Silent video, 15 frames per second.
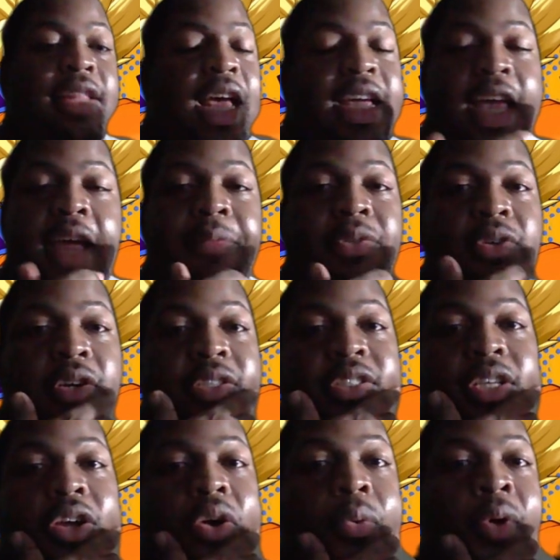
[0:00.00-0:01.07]
that game is going to
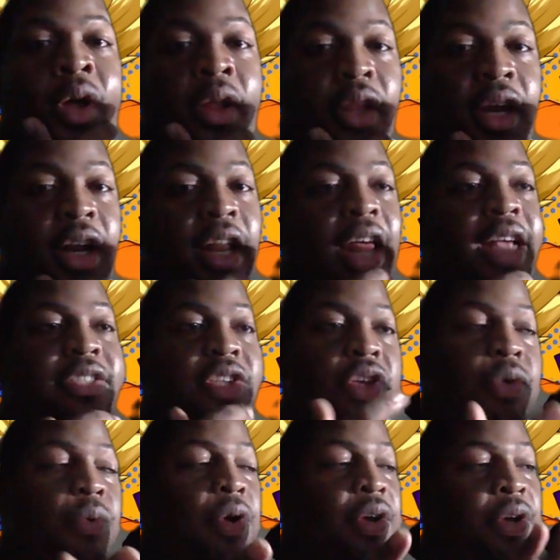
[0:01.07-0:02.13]
sell well, and the last thing
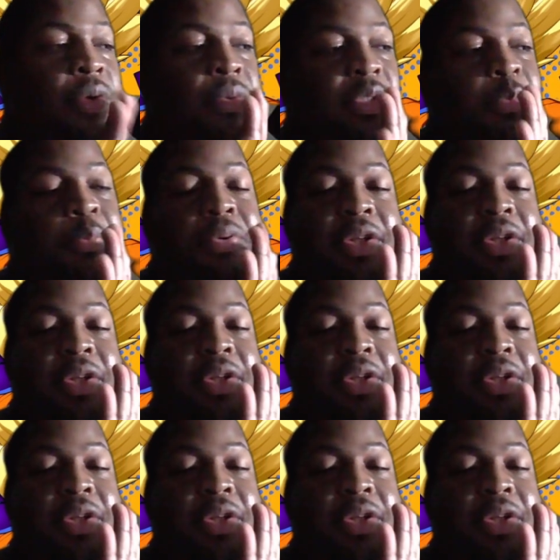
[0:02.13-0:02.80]
you want to do is put